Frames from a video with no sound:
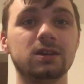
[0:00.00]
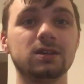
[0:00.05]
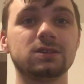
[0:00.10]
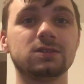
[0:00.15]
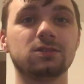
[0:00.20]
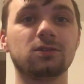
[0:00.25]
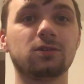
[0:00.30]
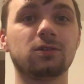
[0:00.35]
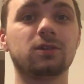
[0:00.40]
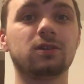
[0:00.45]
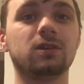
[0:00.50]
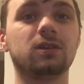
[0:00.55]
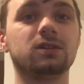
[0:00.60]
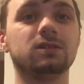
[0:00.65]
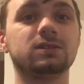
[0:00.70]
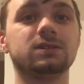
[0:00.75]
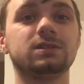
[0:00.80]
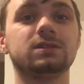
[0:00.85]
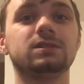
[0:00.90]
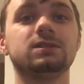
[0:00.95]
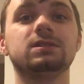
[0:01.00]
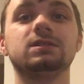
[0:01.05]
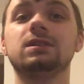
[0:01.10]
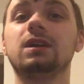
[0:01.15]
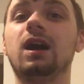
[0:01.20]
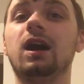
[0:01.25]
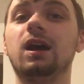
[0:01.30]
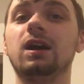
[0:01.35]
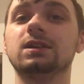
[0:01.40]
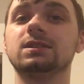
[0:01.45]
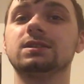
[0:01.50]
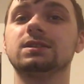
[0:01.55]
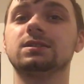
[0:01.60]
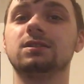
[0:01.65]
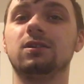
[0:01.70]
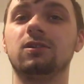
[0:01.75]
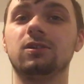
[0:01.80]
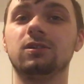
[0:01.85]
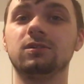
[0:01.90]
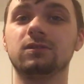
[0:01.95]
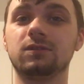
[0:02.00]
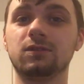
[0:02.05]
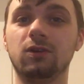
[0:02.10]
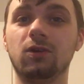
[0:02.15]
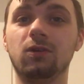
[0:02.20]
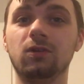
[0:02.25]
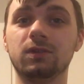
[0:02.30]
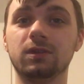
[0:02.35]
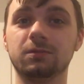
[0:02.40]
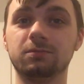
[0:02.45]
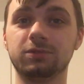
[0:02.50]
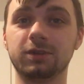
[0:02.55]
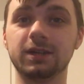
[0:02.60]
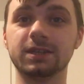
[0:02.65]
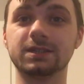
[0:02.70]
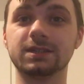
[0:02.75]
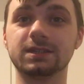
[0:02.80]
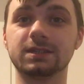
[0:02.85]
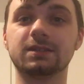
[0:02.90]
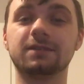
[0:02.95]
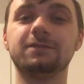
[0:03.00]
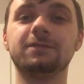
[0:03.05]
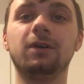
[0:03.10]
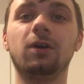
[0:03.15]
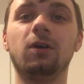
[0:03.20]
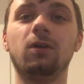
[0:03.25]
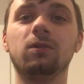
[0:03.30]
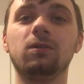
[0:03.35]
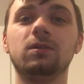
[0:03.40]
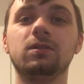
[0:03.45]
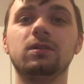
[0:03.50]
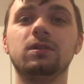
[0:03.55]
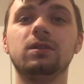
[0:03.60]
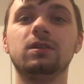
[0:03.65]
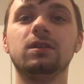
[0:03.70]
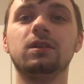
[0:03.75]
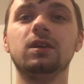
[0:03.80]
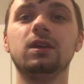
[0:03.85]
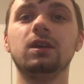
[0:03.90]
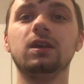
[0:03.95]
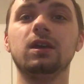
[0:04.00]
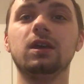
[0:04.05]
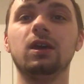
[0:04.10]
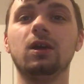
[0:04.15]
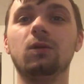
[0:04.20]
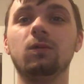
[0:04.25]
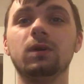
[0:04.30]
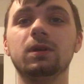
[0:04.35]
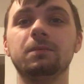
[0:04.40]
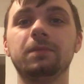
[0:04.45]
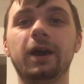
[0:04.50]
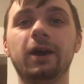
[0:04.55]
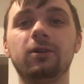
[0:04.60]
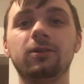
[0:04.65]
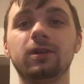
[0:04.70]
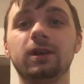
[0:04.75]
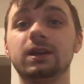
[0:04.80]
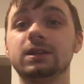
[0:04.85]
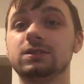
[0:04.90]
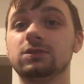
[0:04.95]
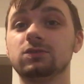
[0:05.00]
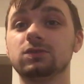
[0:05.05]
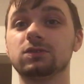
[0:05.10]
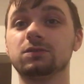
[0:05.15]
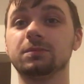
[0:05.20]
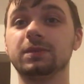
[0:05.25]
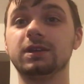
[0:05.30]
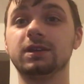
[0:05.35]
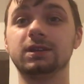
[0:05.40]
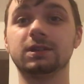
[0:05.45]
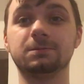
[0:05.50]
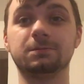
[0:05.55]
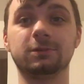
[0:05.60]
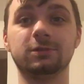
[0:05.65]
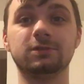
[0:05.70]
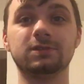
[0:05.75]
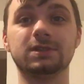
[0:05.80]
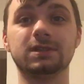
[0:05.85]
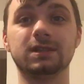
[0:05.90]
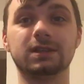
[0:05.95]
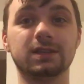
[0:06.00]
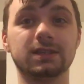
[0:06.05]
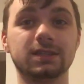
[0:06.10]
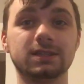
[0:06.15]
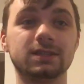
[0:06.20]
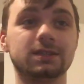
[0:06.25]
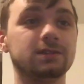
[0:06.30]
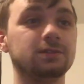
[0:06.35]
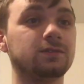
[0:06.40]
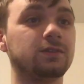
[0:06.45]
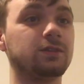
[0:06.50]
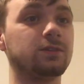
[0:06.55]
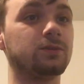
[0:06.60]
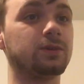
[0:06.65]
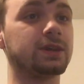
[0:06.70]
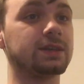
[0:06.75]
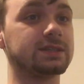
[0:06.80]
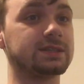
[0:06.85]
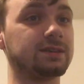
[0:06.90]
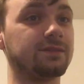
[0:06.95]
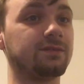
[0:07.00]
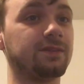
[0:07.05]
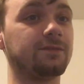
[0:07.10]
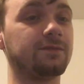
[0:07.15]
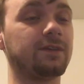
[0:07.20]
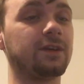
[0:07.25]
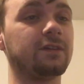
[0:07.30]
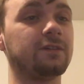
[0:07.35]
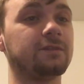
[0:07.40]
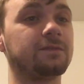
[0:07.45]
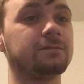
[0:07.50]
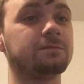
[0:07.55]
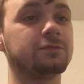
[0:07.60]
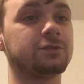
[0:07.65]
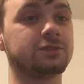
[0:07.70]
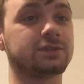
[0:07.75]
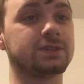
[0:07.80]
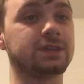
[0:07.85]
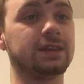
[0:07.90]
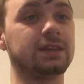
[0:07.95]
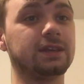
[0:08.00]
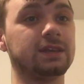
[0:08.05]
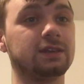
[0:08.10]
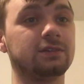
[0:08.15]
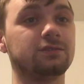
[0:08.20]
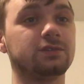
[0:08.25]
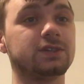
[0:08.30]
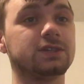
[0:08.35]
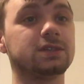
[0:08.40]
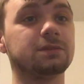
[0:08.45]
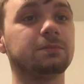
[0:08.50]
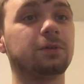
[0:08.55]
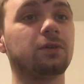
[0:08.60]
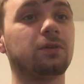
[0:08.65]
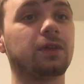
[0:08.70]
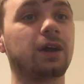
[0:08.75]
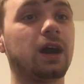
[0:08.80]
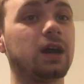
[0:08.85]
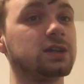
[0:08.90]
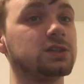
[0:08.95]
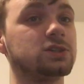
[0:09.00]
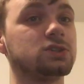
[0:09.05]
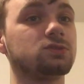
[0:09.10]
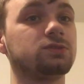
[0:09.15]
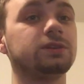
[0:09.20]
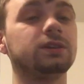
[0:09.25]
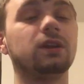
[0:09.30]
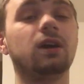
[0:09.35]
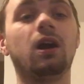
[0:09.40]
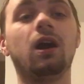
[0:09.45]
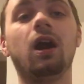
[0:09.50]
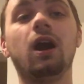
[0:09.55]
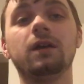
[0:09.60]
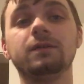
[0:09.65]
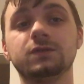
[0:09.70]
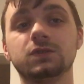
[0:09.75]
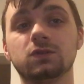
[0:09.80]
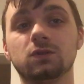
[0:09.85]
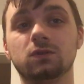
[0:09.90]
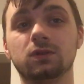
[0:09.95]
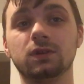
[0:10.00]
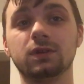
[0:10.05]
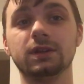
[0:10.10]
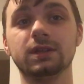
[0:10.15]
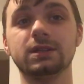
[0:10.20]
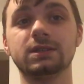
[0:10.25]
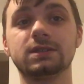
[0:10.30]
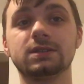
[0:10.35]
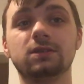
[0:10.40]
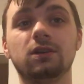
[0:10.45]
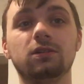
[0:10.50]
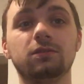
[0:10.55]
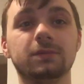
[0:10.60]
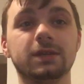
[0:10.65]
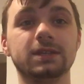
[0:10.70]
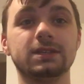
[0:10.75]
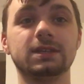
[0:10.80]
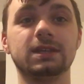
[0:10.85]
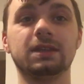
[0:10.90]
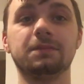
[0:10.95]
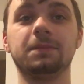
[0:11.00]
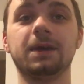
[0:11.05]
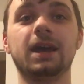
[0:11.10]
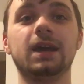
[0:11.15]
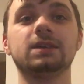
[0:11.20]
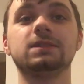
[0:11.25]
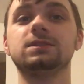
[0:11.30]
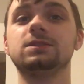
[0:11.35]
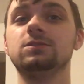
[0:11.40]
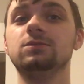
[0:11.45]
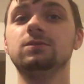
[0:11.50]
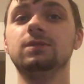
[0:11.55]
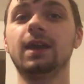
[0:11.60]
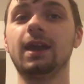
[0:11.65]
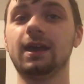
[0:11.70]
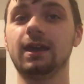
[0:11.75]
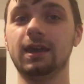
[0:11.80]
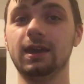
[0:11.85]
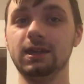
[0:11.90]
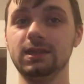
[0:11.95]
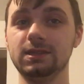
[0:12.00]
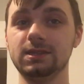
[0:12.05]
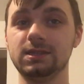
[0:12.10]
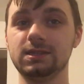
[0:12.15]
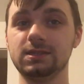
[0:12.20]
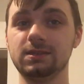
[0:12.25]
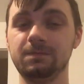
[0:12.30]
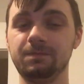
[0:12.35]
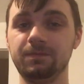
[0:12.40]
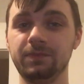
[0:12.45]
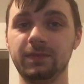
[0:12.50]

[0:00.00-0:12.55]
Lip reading: Solar costs aren't the only prices to fall. Wind power has also been experiencing this due to a 75% increase to both onshore and offshore installments in the past 2 decades.